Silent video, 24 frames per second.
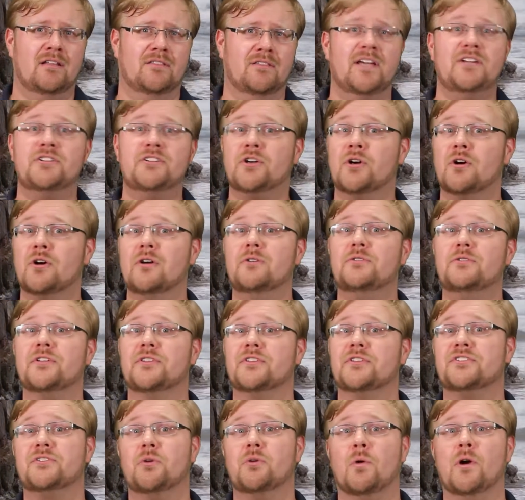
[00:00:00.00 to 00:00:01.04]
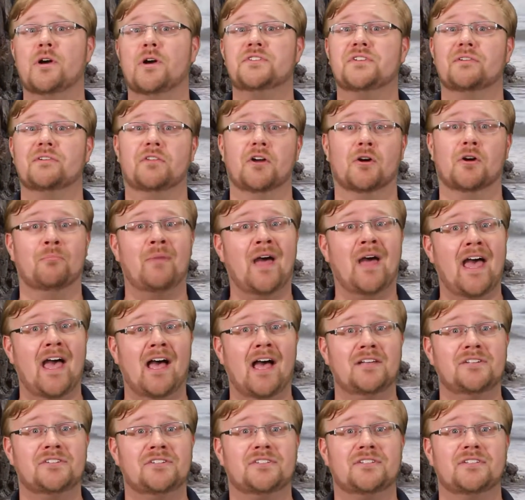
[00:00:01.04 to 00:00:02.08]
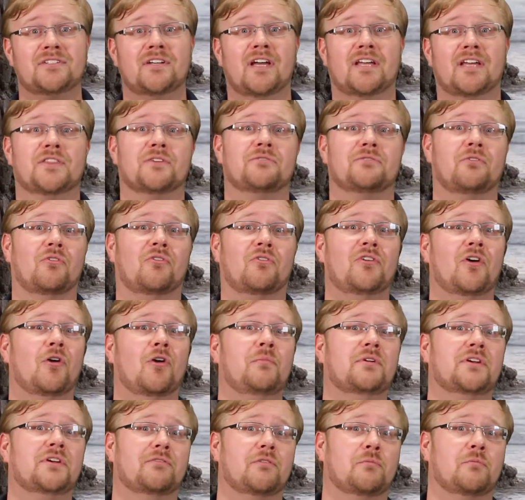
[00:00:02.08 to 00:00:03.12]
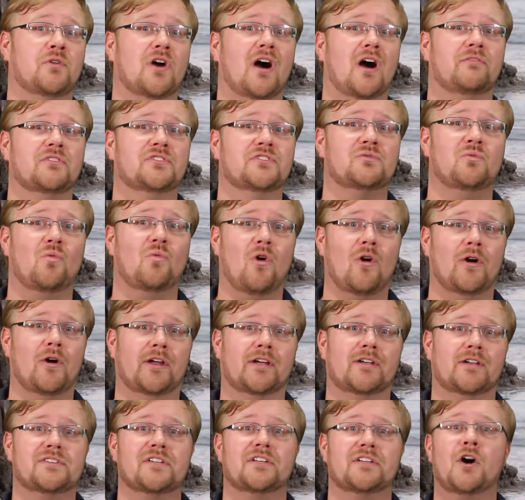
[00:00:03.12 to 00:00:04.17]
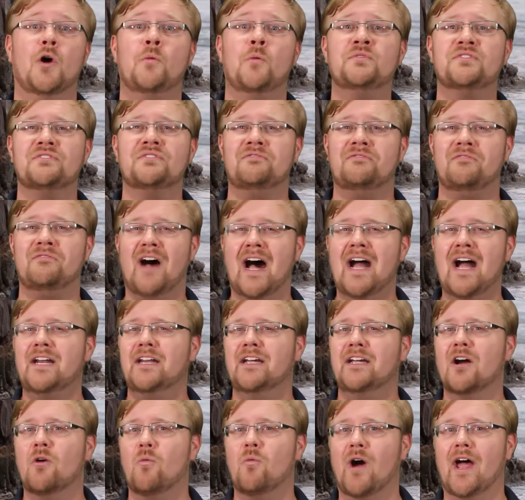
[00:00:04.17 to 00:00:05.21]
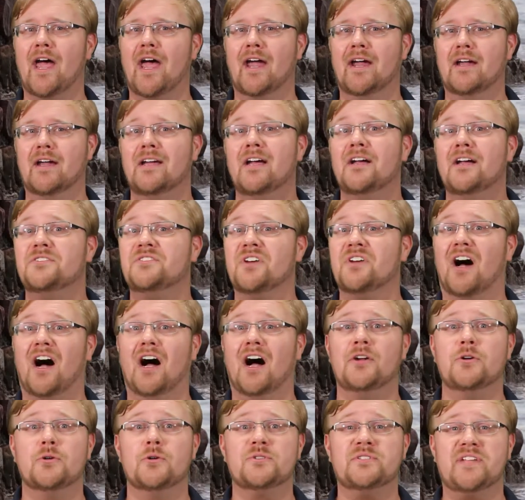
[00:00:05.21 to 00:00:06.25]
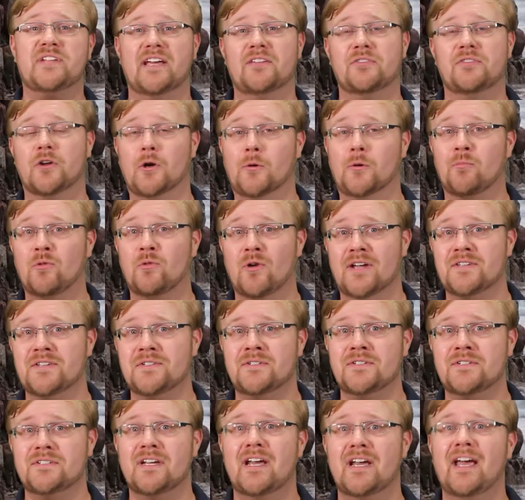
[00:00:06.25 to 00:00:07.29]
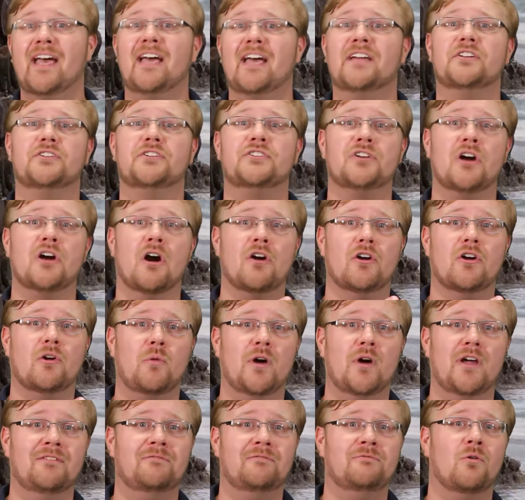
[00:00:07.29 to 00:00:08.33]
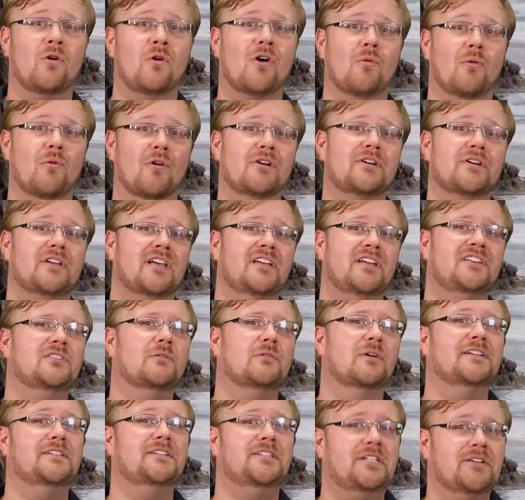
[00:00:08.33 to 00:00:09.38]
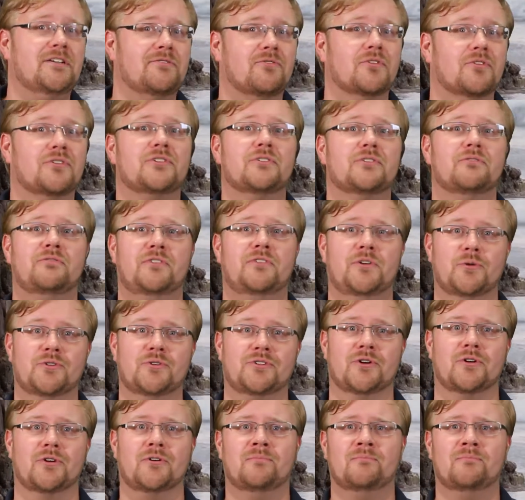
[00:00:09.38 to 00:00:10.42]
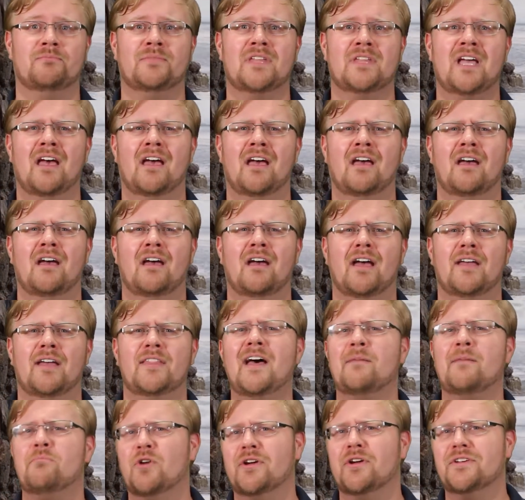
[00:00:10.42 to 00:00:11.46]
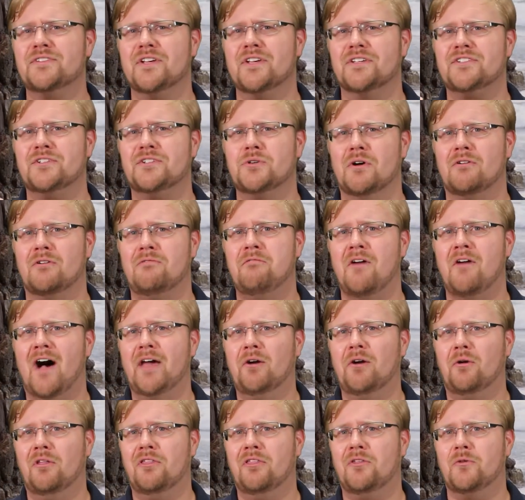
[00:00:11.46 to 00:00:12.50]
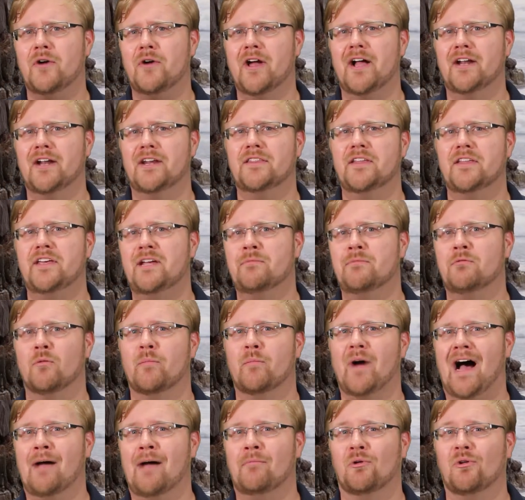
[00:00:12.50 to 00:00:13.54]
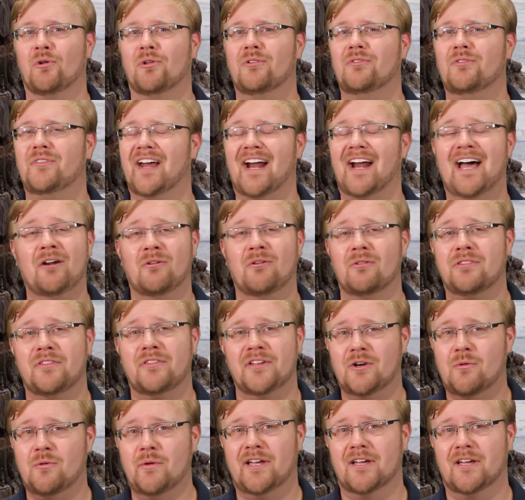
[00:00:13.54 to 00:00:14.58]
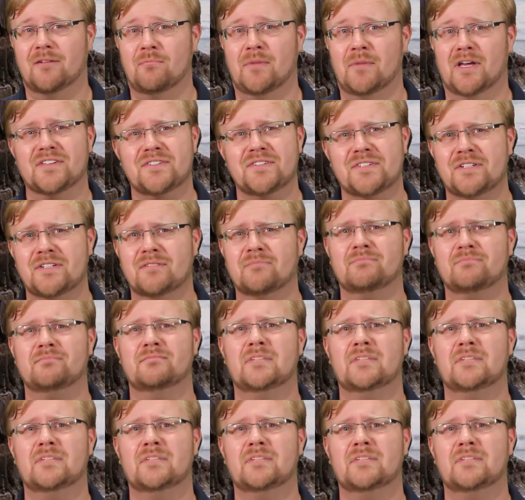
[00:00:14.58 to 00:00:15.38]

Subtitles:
They turn to the stories of their past and the fulfillment of the prophet's warnings in hopes of finding a way to understand their present and to chart a way forward into a different future. And that brings us to a final thread in the Hebrew Bible that I don't think we can miss.